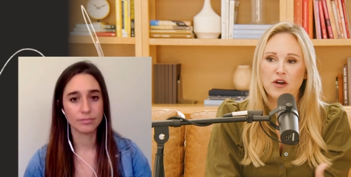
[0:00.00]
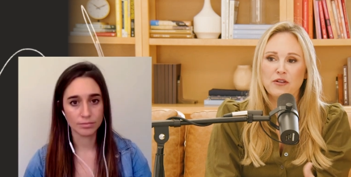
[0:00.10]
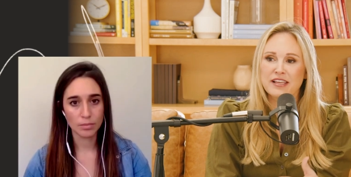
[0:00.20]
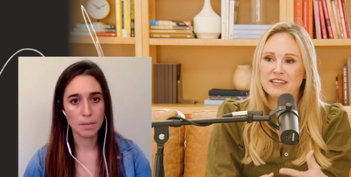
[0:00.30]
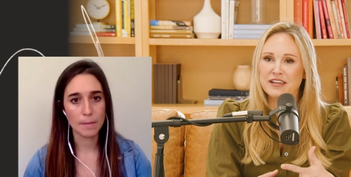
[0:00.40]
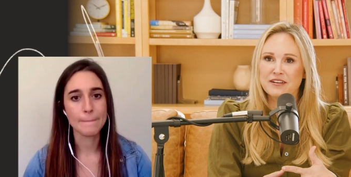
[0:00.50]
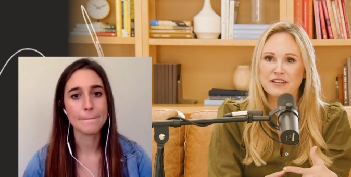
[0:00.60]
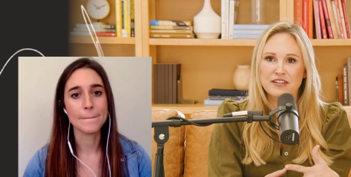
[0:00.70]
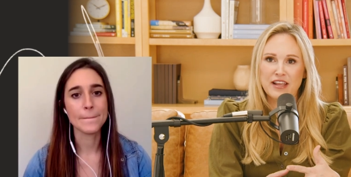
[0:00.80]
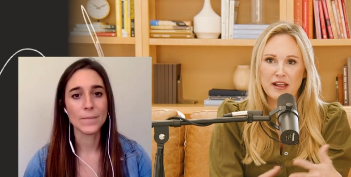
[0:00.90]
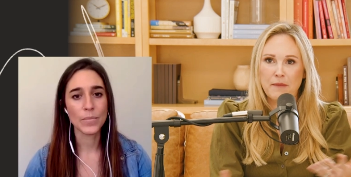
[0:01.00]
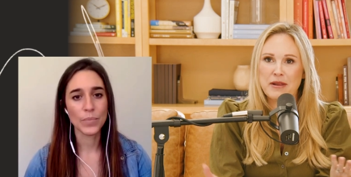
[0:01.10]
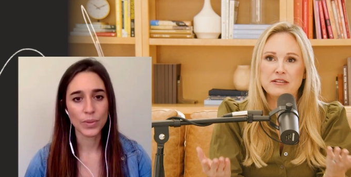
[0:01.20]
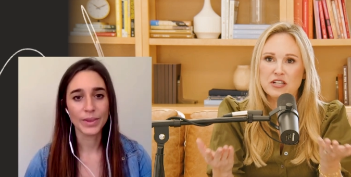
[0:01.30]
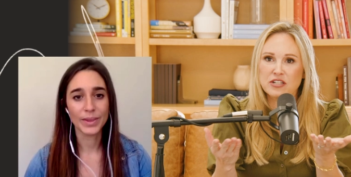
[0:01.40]
Speaker 1: know, like there, I
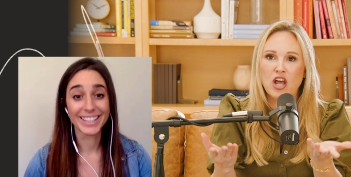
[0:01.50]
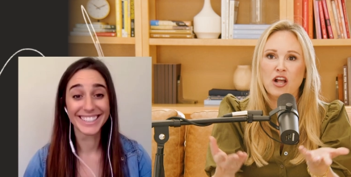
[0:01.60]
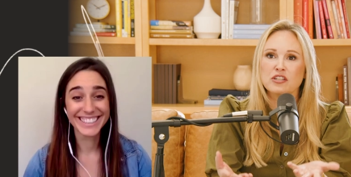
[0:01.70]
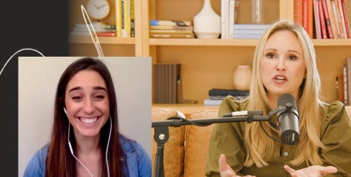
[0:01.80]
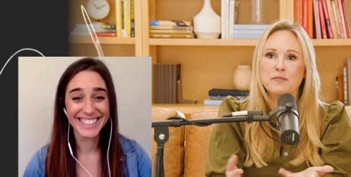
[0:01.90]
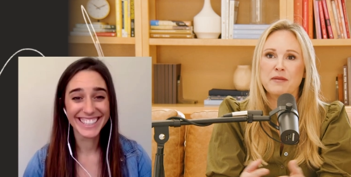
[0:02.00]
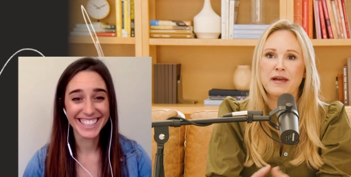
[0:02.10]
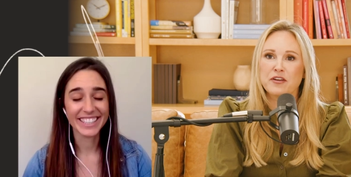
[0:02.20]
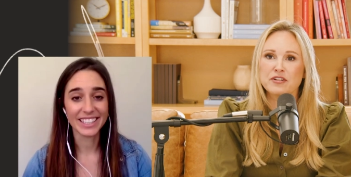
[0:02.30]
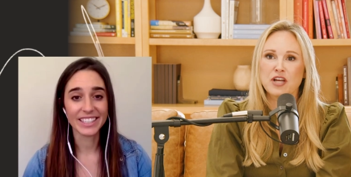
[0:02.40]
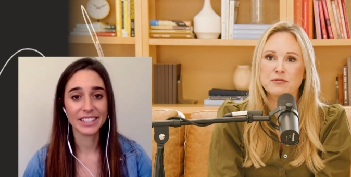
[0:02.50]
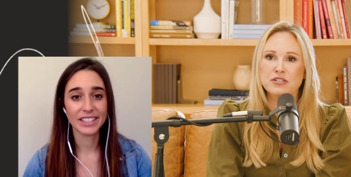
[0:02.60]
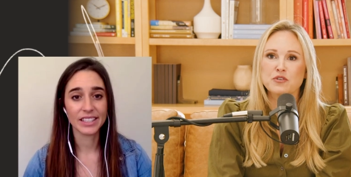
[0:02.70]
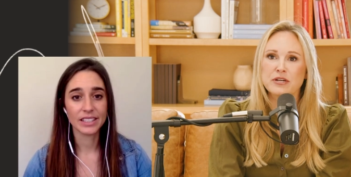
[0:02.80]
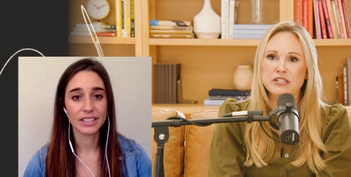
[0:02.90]
mean, to talk a little bit about your
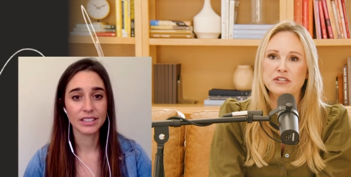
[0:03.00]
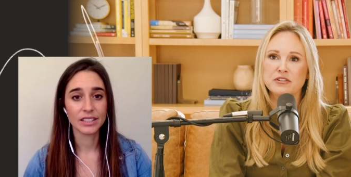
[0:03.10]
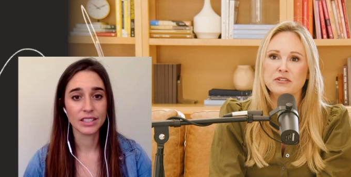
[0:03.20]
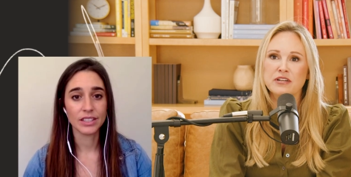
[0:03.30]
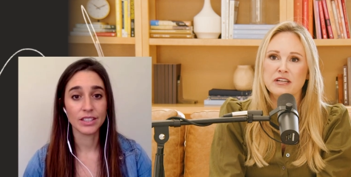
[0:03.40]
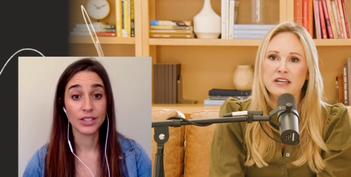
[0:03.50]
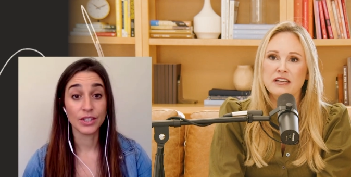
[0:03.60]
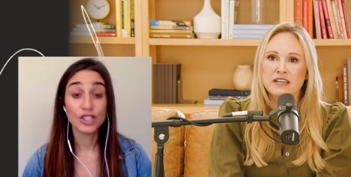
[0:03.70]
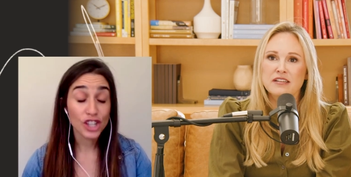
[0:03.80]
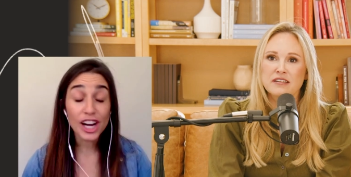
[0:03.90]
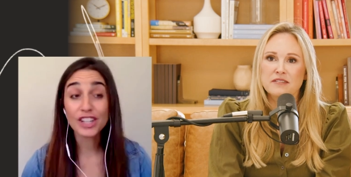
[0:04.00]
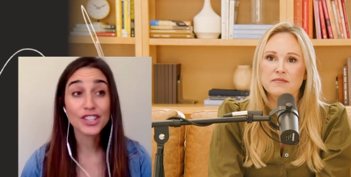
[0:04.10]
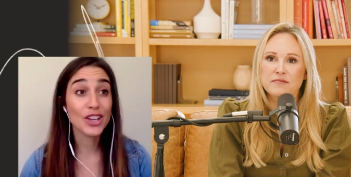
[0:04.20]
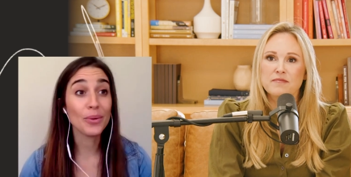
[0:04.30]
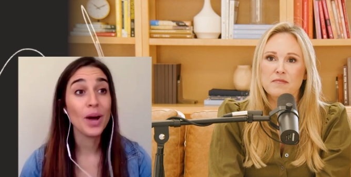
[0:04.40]
adoption story too. Sure.
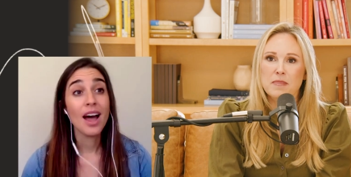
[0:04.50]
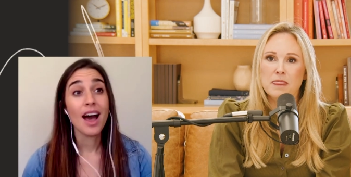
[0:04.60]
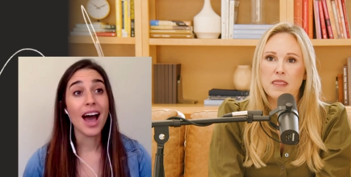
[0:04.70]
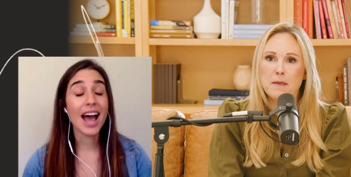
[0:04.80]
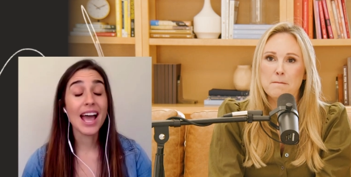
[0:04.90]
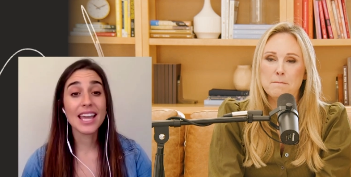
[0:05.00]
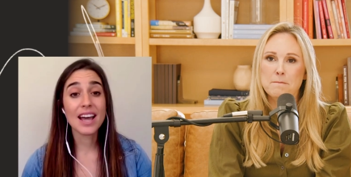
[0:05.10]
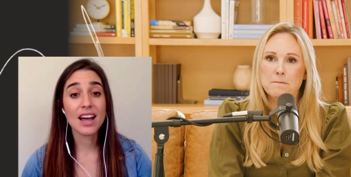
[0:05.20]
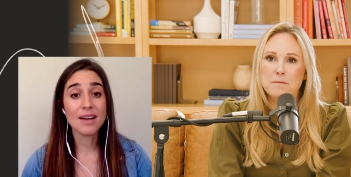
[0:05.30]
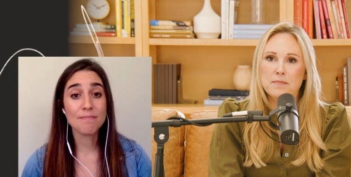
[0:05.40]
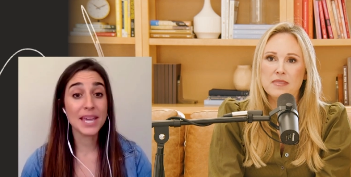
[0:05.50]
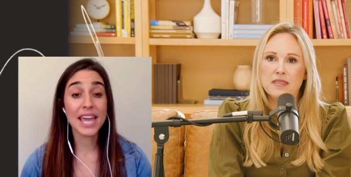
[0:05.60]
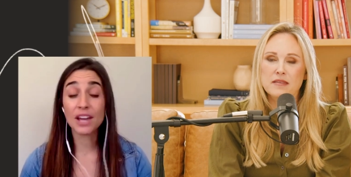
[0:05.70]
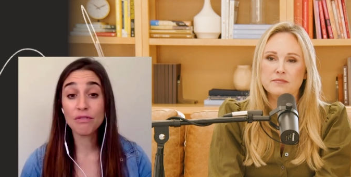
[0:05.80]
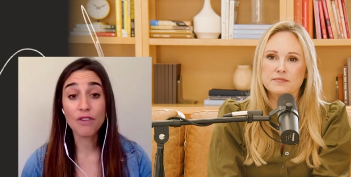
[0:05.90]
So I um,
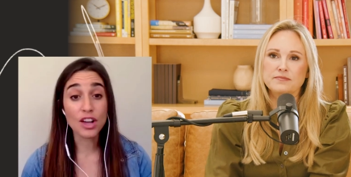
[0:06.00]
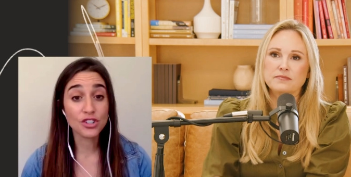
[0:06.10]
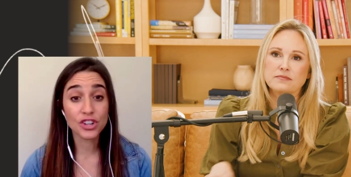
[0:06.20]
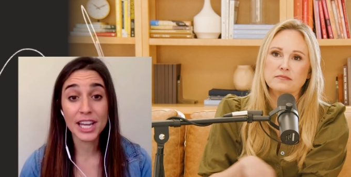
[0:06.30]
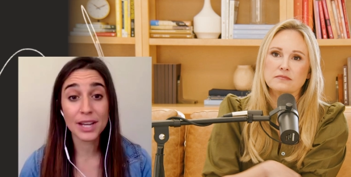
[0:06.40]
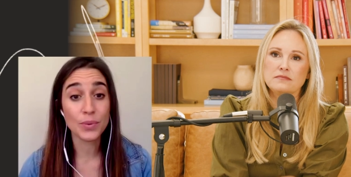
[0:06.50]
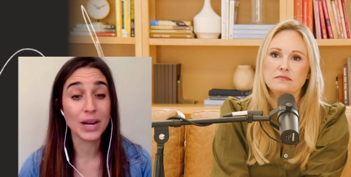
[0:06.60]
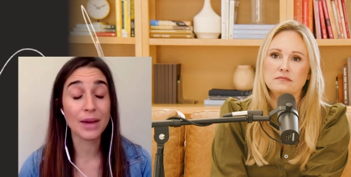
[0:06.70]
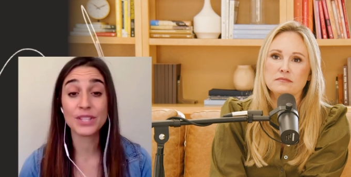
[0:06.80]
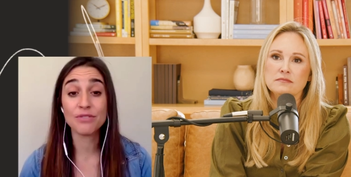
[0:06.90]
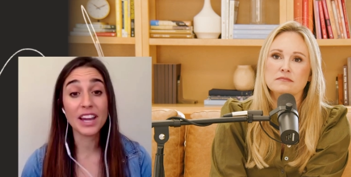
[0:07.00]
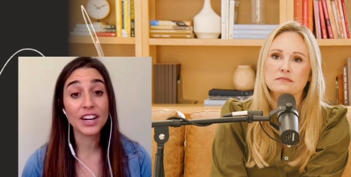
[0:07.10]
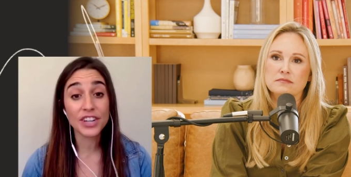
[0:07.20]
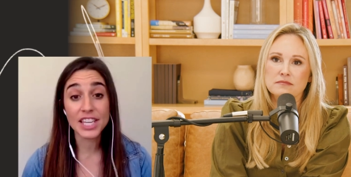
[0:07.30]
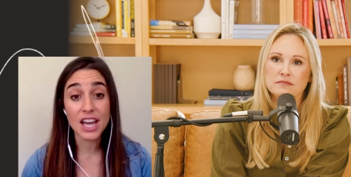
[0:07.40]
began
Speaker 2: fostering when I was
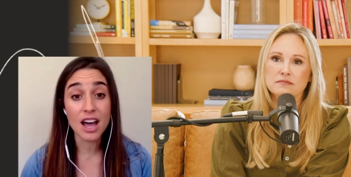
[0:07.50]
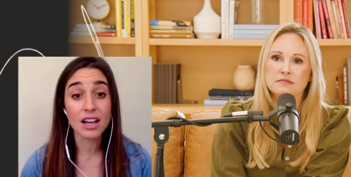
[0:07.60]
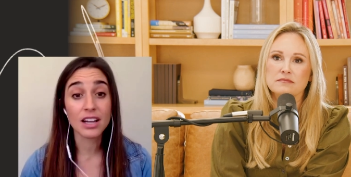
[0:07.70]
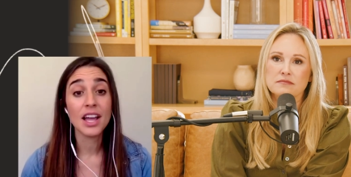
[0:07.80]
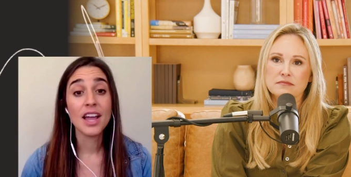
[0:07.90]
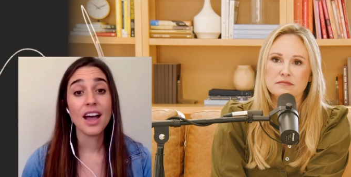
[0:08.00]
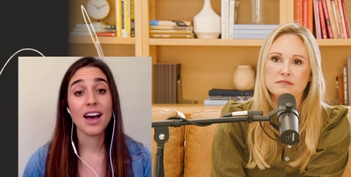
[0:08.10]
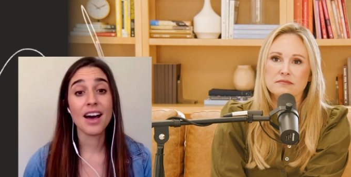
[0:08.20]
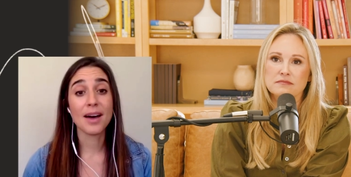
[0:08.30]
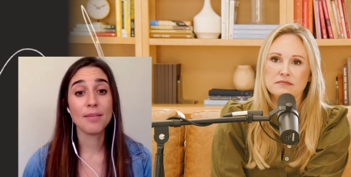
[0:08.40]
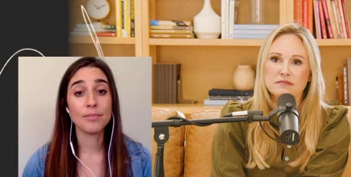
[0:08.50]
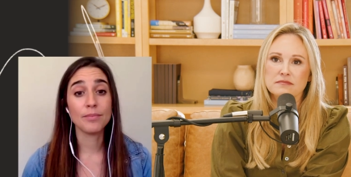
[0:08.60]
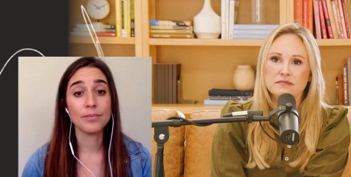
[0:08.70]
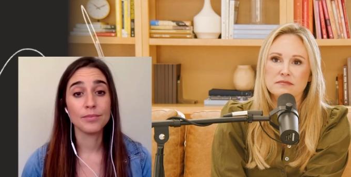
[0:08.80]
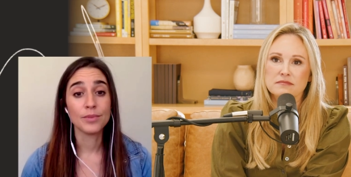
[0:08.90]
very young.
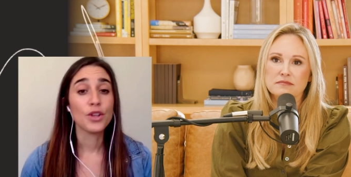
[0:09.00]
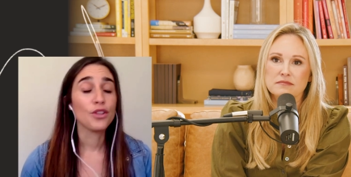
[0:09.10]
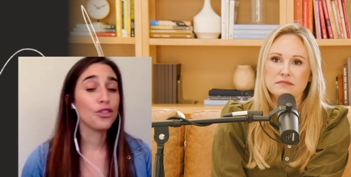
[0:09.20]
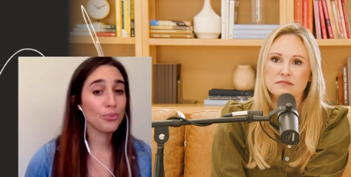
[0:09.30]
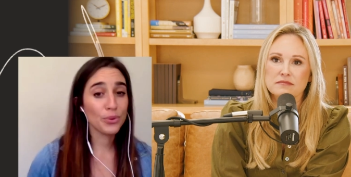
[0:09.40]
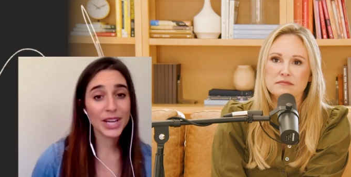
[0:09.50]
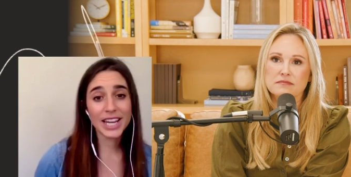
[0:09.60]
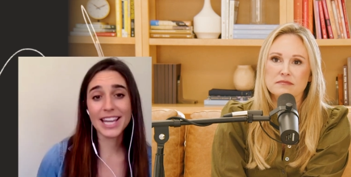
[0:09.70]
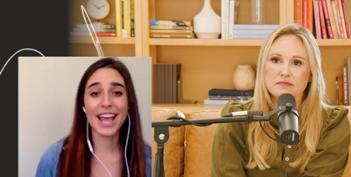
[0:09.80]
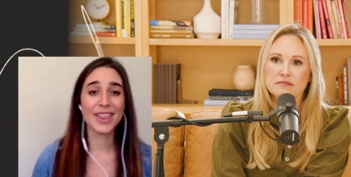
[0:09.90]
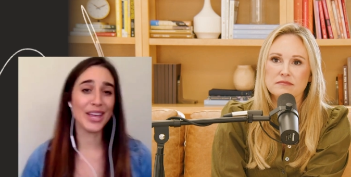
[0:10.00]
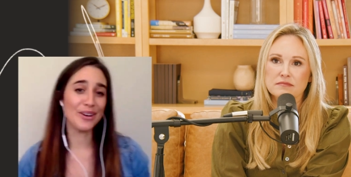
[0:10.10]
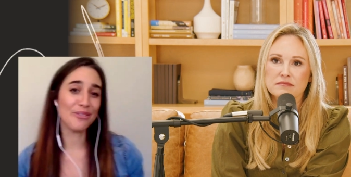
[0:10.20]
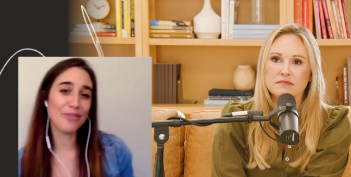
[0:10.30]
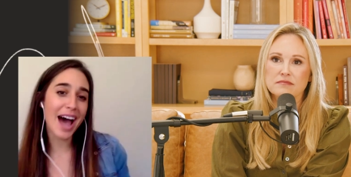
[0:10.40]
Um, three and
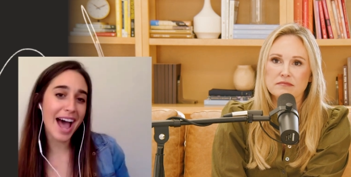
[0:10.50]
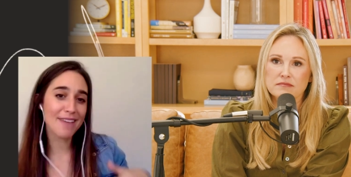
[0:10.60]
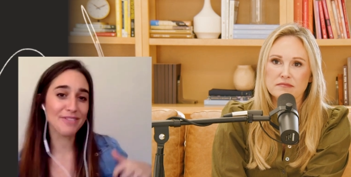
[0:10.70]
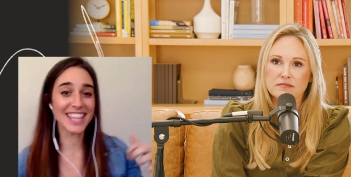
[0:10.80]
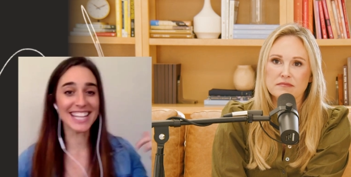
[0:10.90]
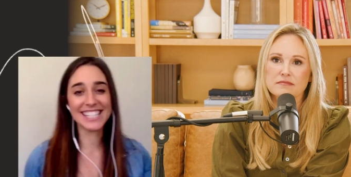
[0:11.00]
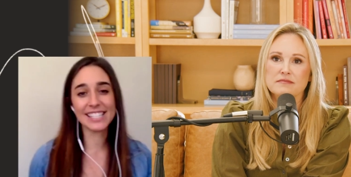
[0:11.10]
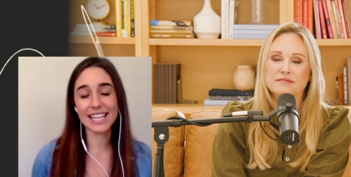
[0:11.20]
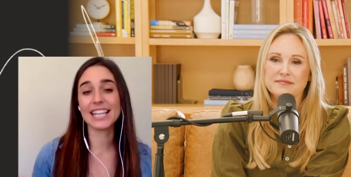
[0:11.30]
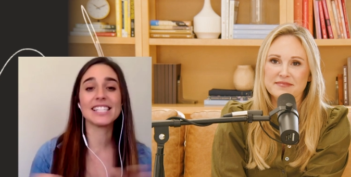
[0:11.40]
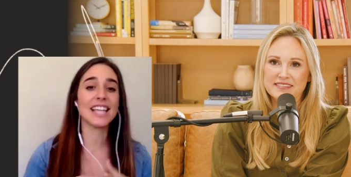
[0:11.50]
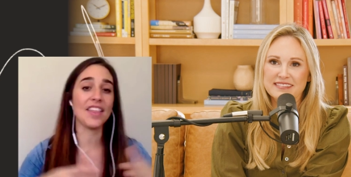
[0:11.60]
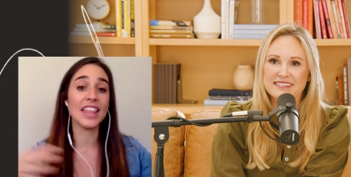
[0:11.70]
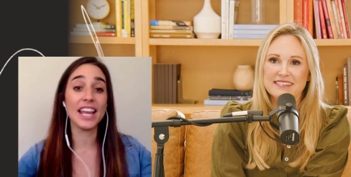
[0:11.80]
then five and then six and